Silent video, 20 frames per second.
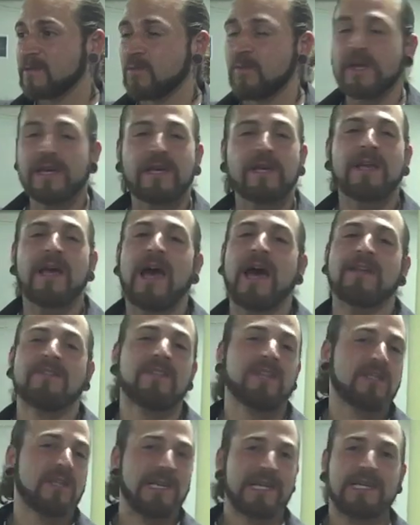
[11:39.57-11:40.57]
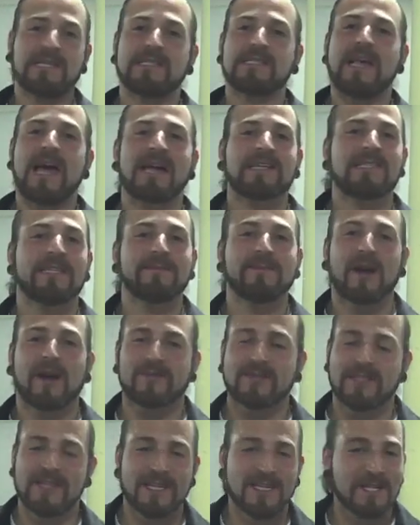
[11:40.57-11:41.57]
We could have had this exact same
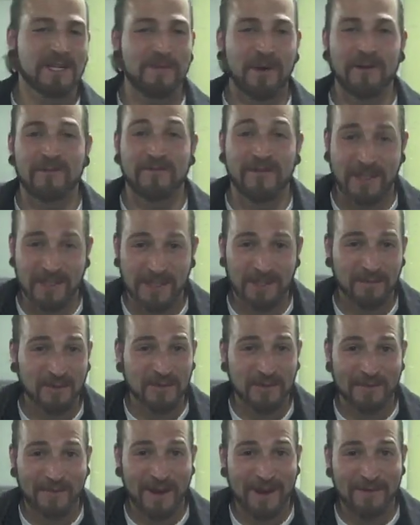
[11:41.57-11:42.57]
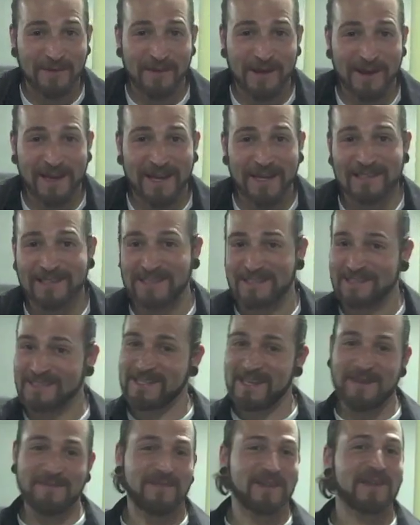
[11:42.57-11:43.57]
conversation about vegetables, by the way. It's the
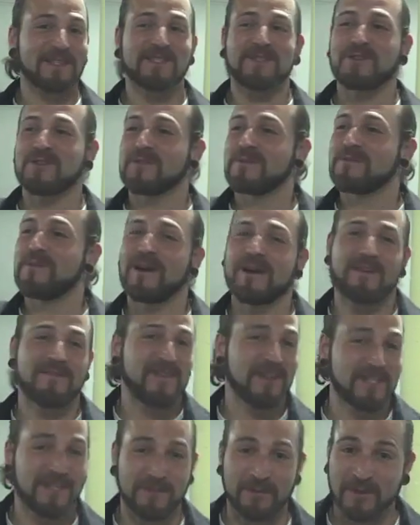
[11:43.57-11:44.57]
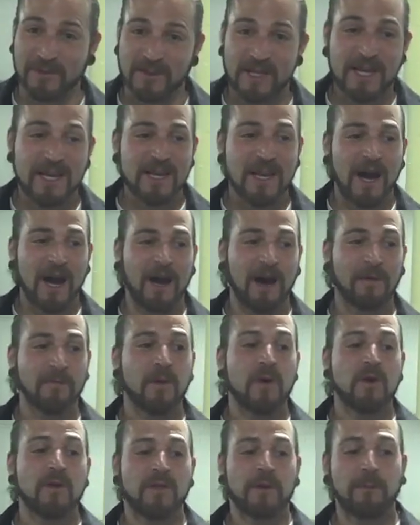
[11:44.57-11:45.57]
same thing is true about our vegetables.
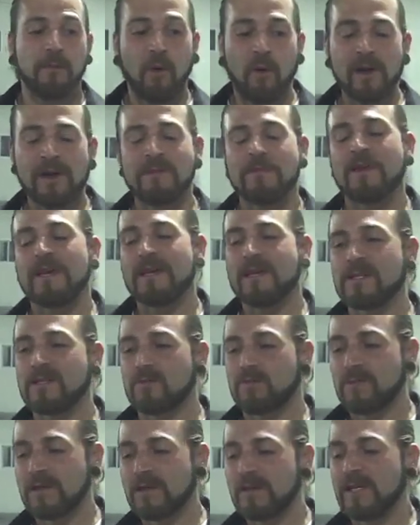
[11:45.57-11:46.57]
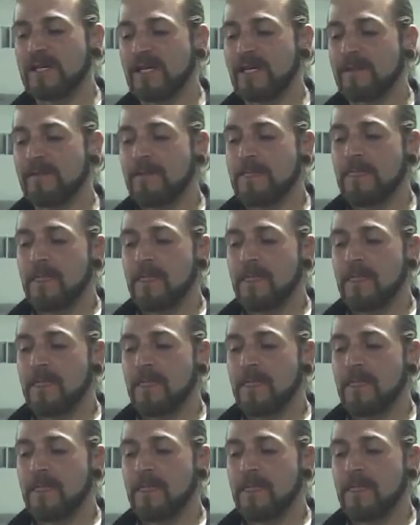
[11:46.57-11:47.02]
The point is really,